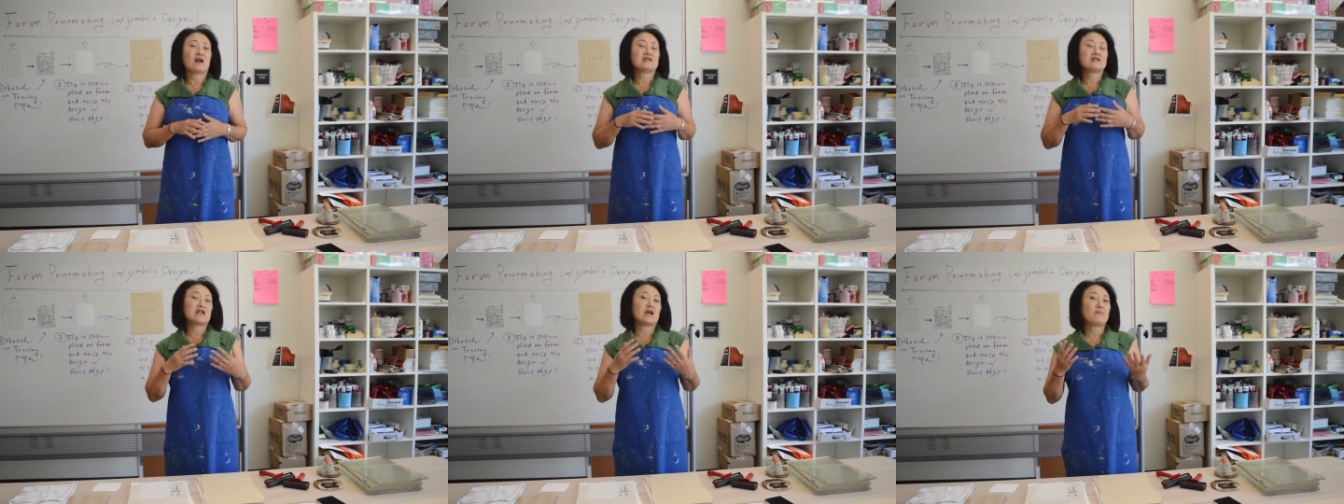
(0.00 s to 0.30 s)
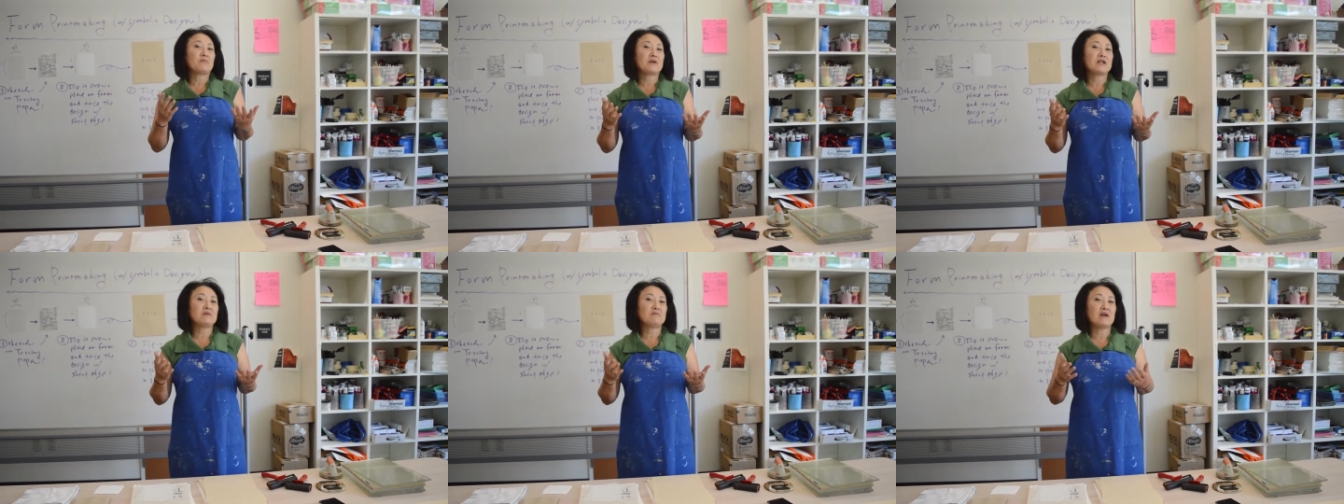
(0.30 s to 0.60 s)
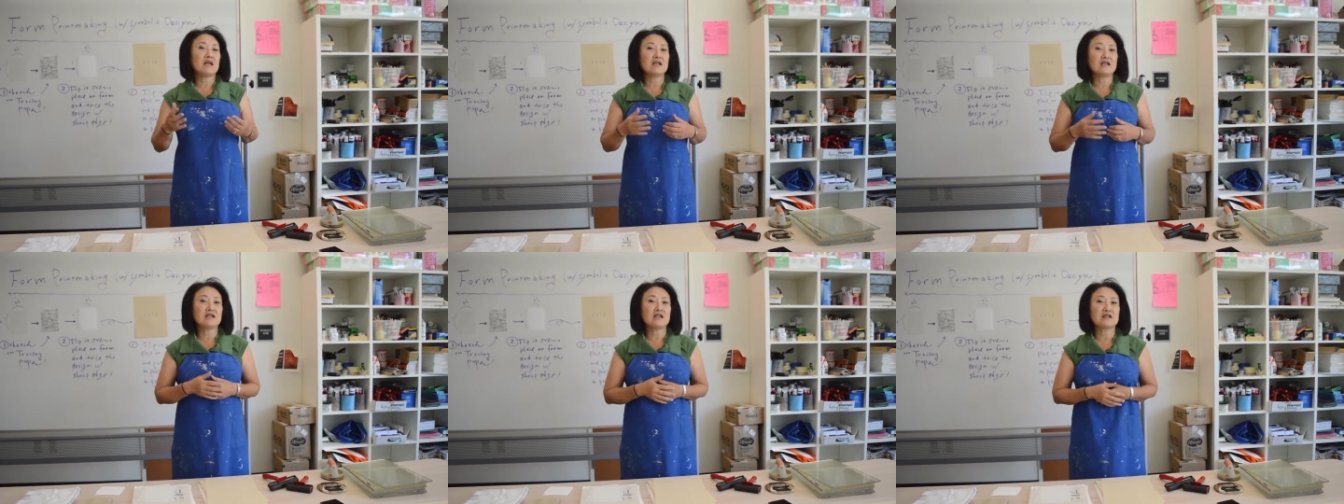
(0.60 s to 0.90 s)
the
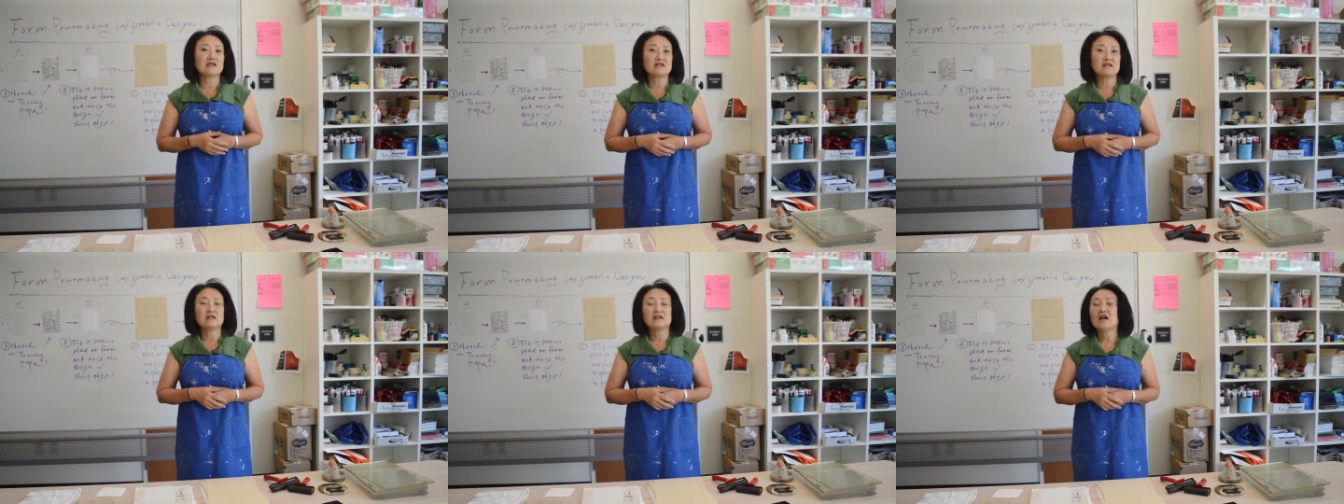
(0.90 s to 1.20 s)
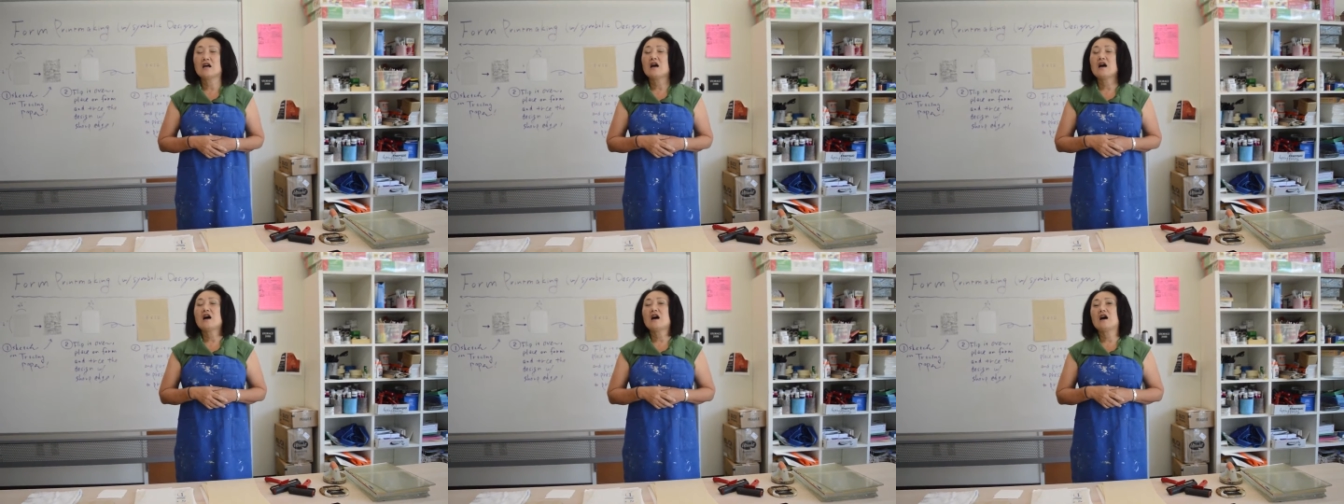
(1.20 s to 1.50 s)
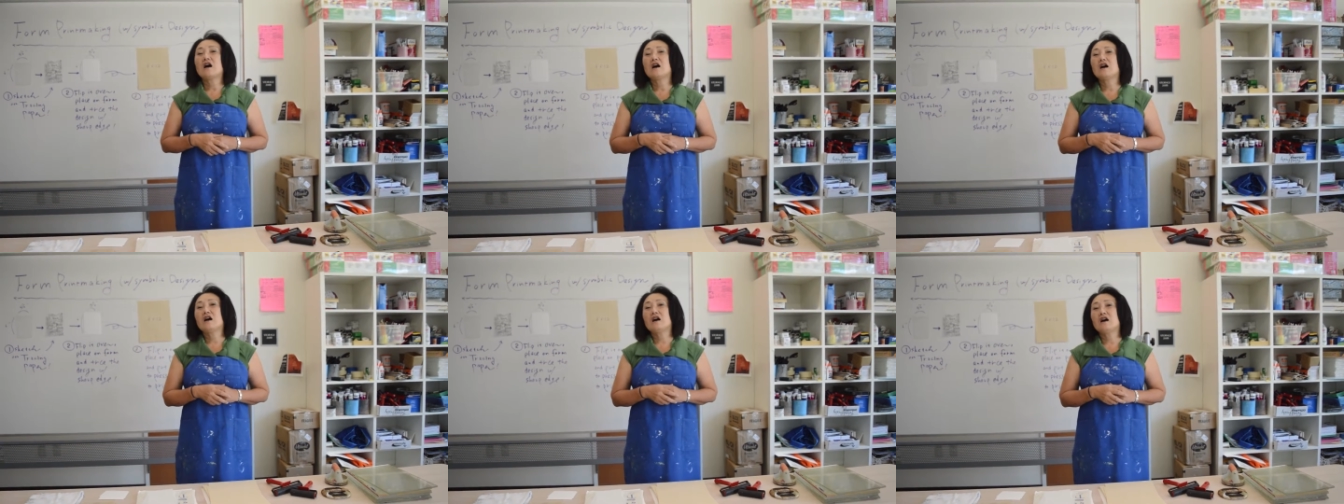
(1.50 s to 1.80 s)
printmaking
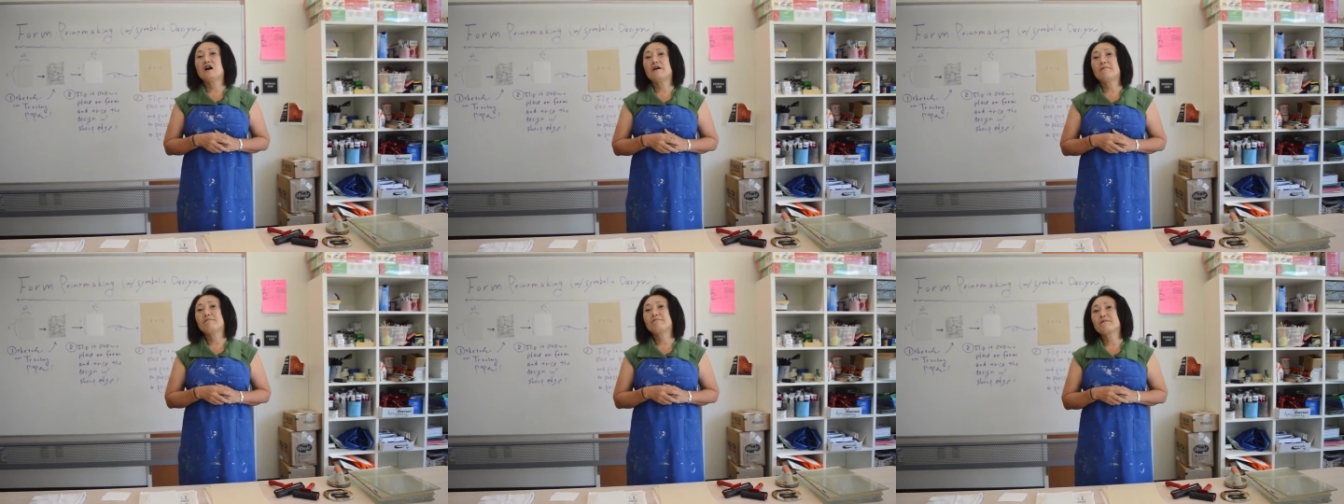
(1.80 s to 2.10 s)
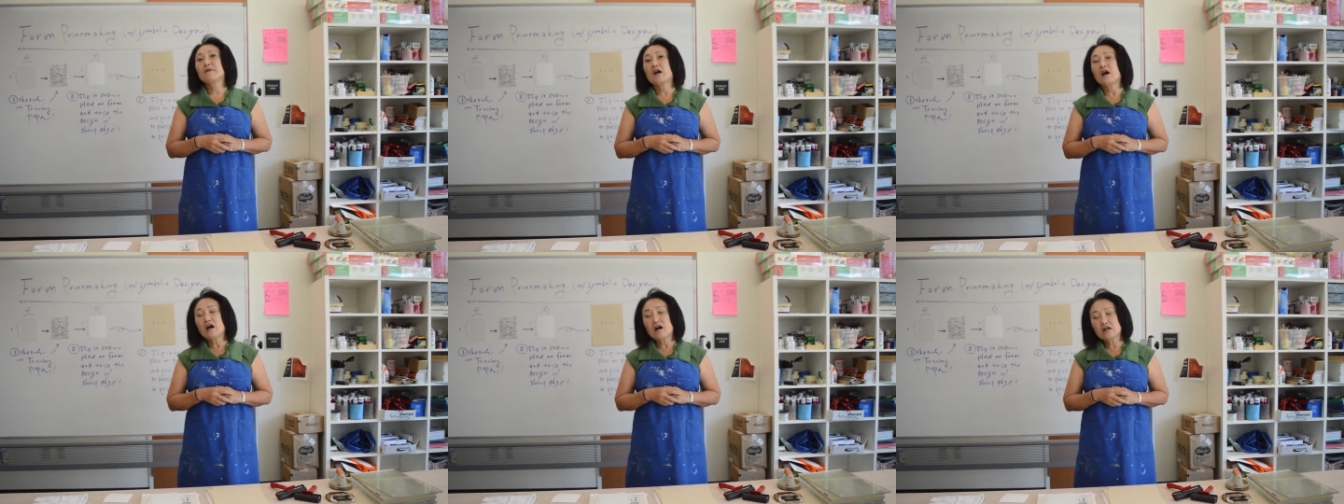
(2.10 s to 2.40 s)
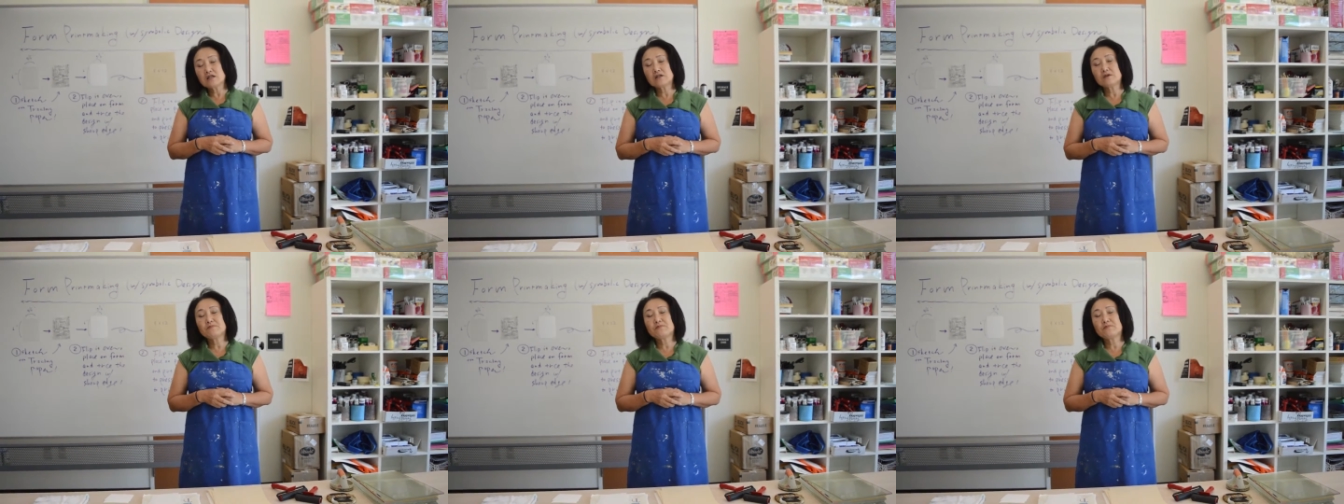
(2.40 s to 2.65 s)
art